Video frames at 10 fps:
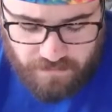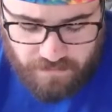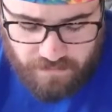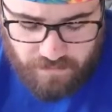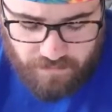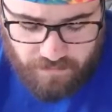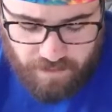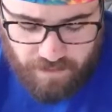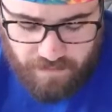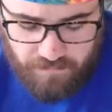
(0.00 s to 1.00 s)
8 in
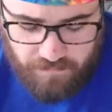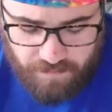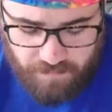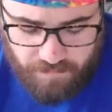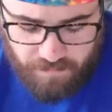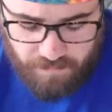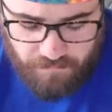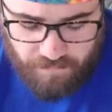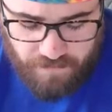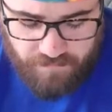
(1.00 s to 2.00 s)
PPR,
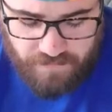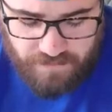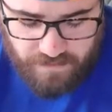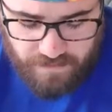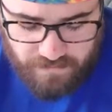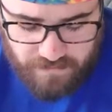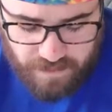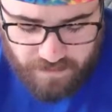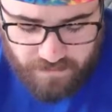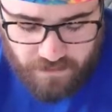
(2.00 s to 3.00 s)
5 in standard.
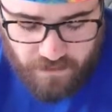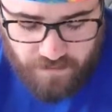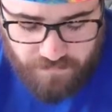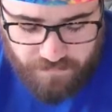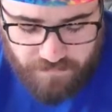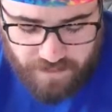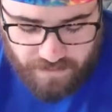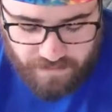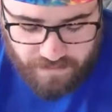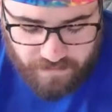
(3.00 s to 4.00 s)
Tyler Kroft, their
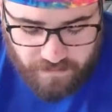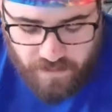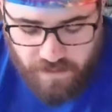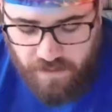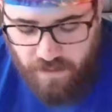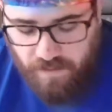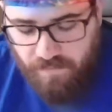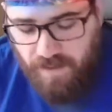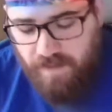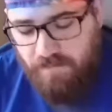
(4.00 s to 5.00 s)
tight end, 8
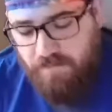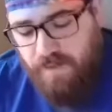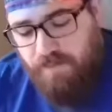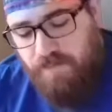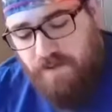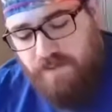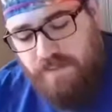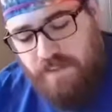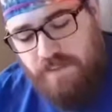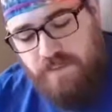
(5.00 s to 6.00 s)
in PPR,
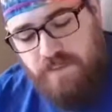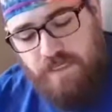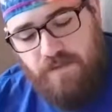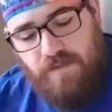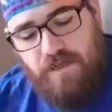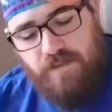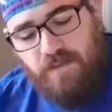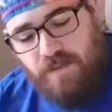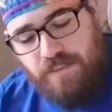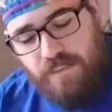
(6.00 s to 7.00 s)
6 in standard. And
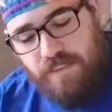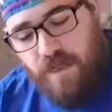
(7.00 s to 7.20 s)
Dawson